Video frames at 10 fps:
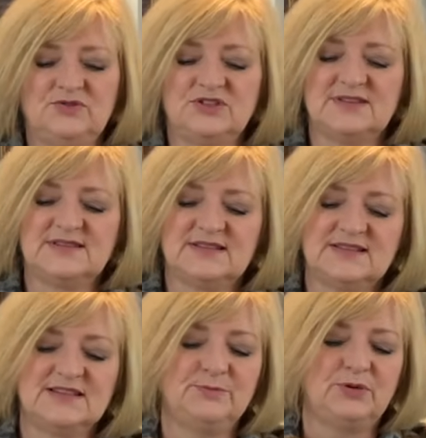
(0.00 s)
Just a
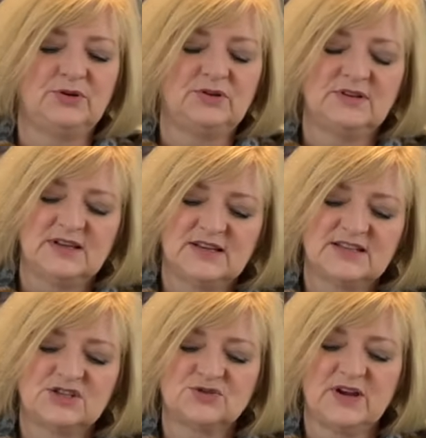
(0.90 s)
simple
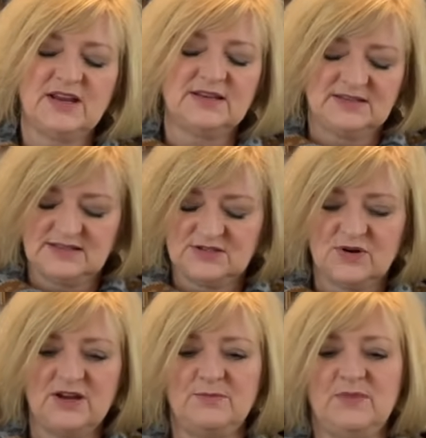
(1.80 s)
straight
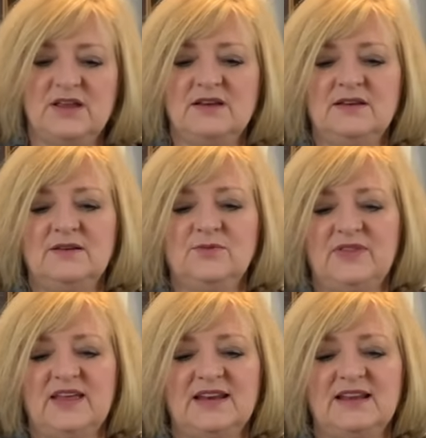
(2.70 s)
mitten with
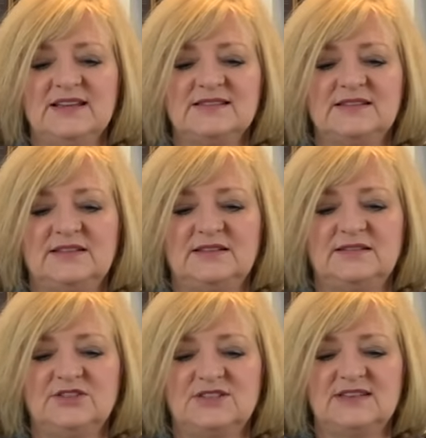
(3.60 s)
that nice little
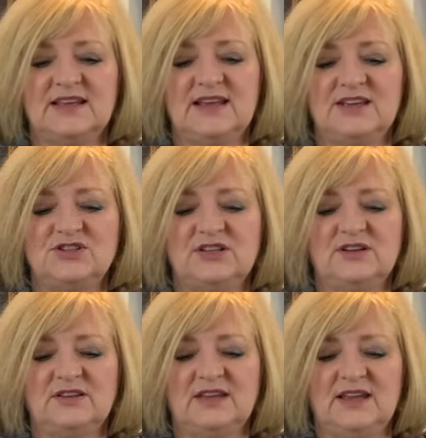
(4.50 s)
just that edging
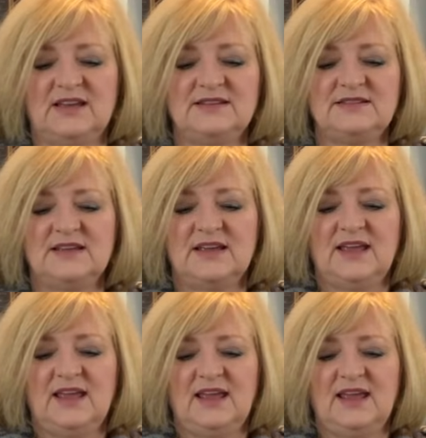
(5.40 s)
on the end,
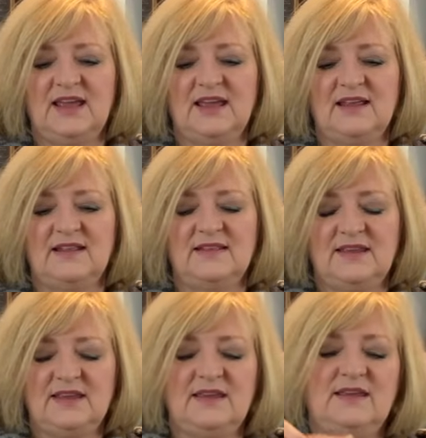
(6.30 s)
and
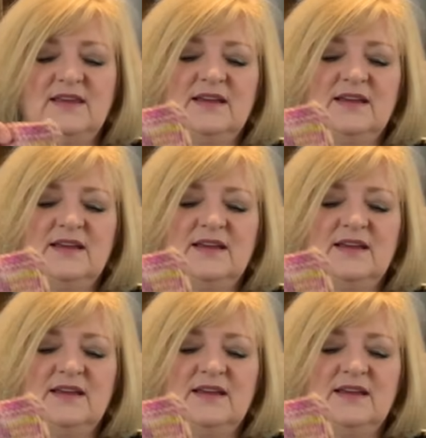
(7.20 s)
the